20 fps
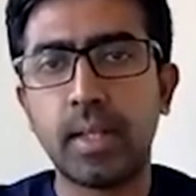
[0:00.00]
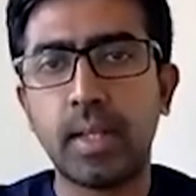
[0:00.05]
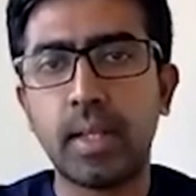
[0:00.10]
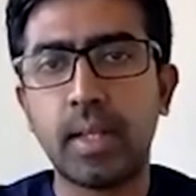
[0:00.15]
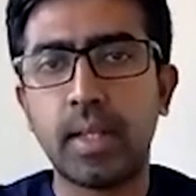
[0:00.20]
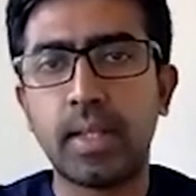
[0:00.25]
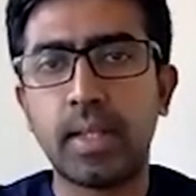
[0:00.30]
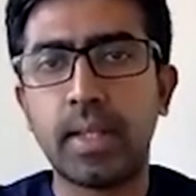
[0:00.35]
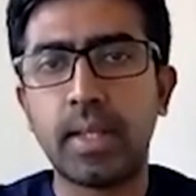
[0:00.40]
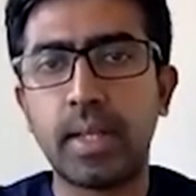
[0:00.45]

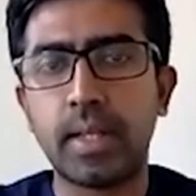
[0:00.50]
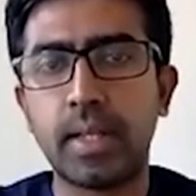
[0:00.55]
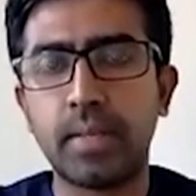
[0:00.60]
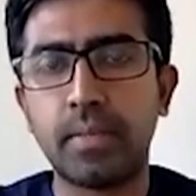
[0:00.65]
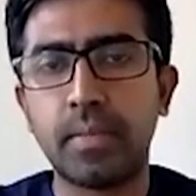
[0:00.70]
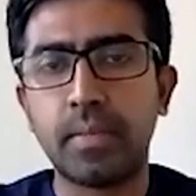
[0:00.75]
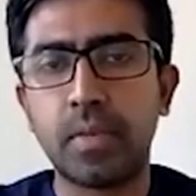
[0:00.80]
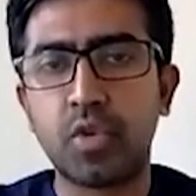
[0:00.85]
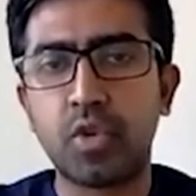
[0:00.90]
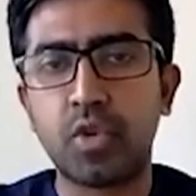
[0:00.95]

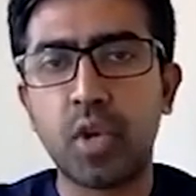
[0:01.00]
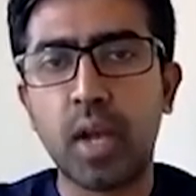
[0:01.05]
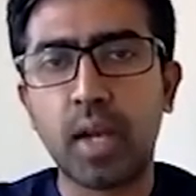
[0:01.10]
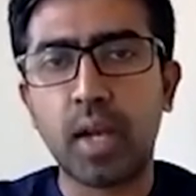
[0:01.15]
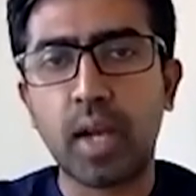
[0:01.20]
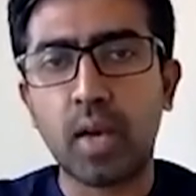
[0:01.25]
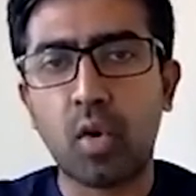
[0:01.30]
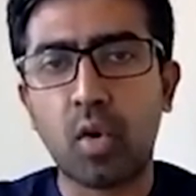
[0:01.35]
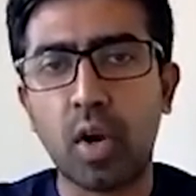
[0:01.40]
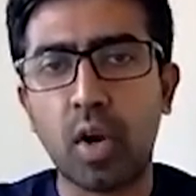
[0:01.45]
the Sri
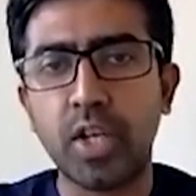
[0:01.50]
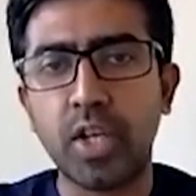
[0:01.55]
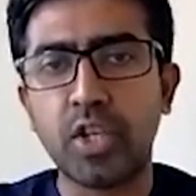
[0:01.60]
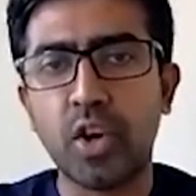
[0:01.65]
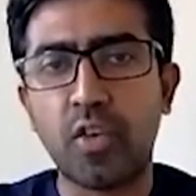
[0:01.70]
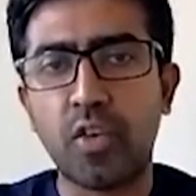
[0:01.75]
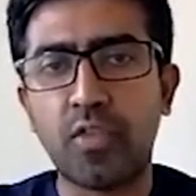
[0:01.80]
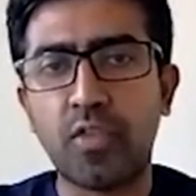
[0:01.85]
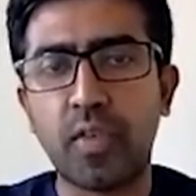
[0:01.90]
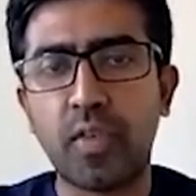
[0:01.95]
Lanka College
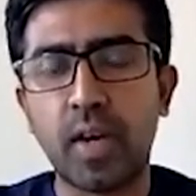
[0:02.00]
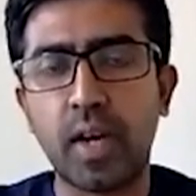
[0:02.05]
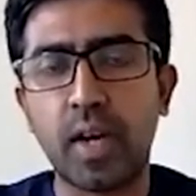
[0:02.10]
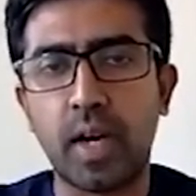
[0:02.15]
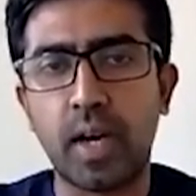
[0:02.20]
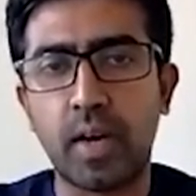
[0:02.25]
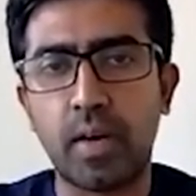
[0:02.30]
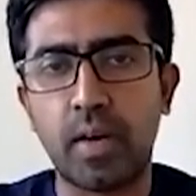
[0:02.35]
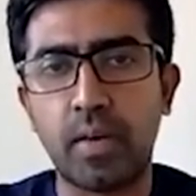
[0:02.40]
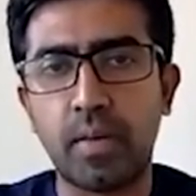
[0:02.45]
of
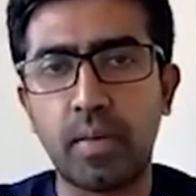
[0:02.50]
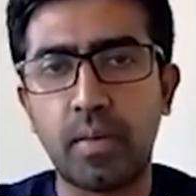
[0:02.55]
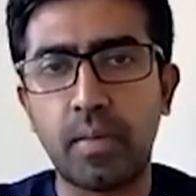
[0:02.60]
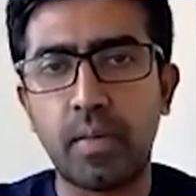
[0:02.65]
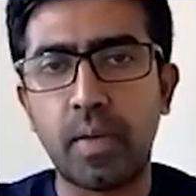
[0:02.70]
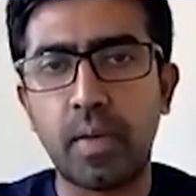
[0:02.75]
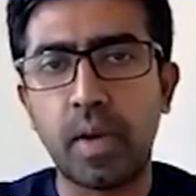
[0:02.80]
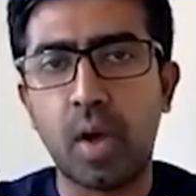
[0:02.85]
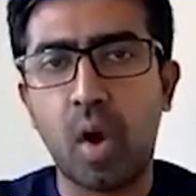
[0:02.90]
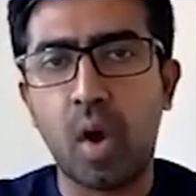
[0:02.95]

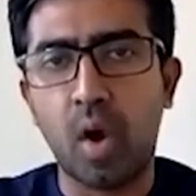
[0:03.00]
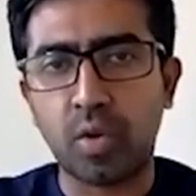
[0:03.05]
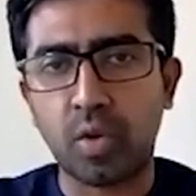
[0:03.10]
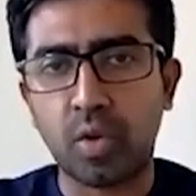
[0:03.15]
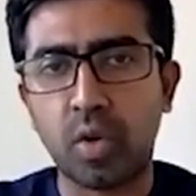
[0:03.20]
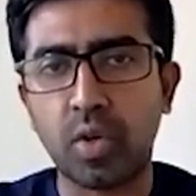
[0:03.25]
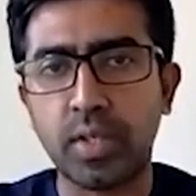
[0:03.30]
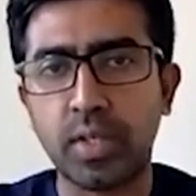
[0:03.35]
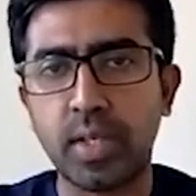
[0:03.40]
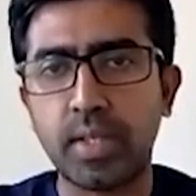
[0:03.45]

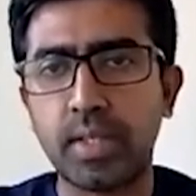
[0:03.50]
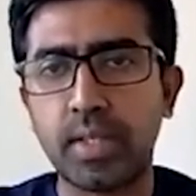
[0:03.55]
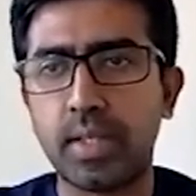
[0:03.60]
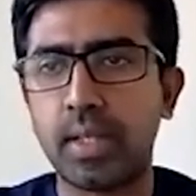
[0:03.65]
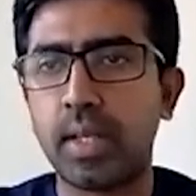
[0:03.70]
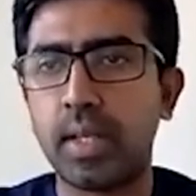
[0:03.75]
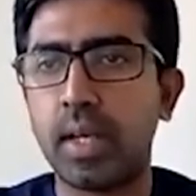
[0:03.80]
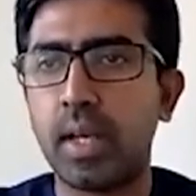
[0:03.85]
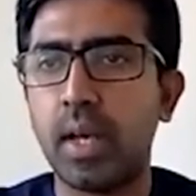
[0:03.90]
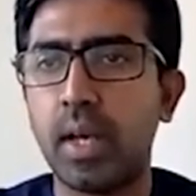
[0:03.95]

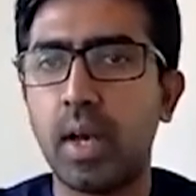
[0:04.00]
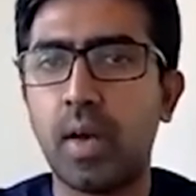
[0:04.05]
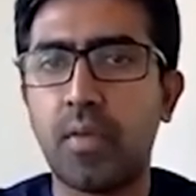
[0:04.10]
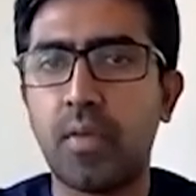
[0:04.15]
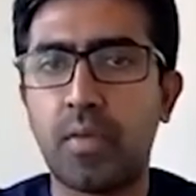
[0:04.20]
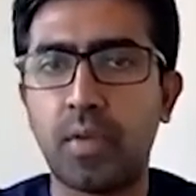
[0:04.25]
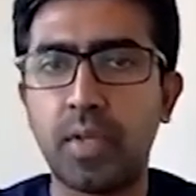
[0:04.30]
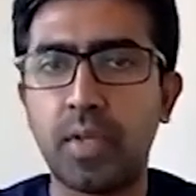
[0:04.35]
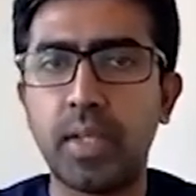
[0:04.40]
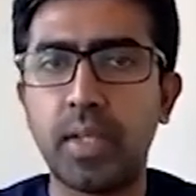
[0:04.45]
Oncologists
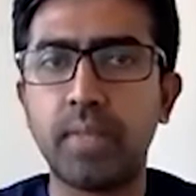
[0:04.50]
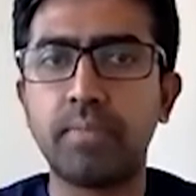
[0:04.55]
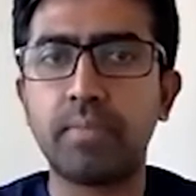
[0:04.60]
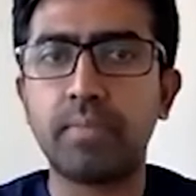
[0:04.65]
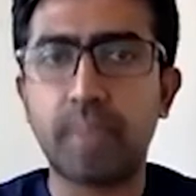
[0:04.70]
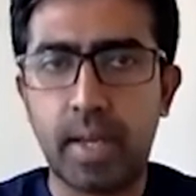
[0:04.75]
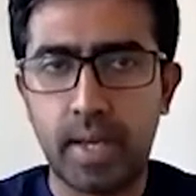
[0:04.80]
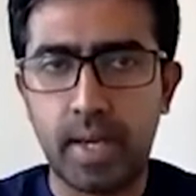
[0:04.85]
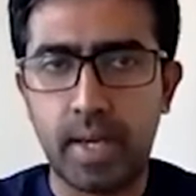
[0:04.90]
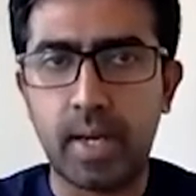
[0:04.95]
for the
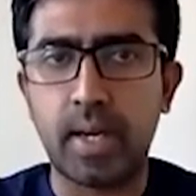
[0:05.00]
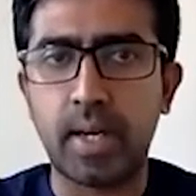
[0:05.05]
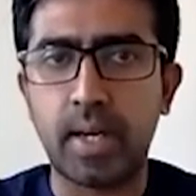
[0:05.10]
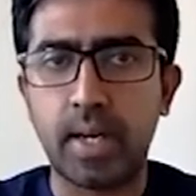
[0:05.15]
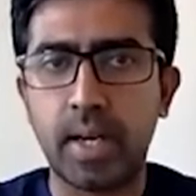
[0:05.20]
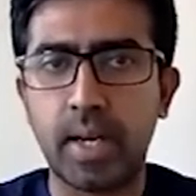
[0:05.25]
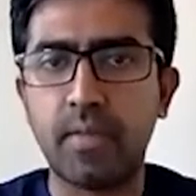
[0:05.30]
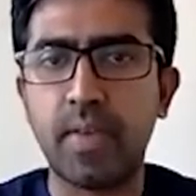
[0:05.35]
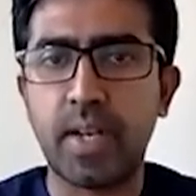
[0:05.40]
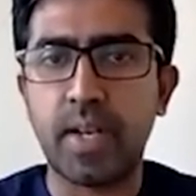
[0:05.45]

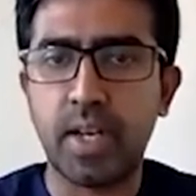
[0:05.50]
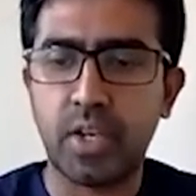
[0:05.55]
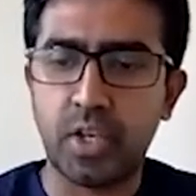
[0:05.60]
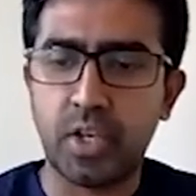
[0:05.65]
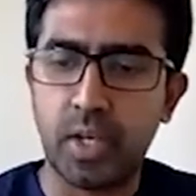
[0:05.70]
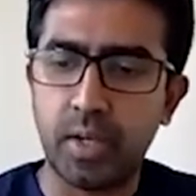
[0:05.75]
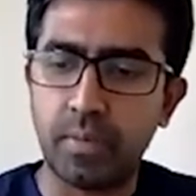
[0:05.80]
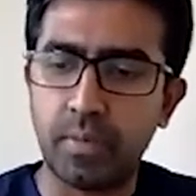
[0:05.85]
invitation.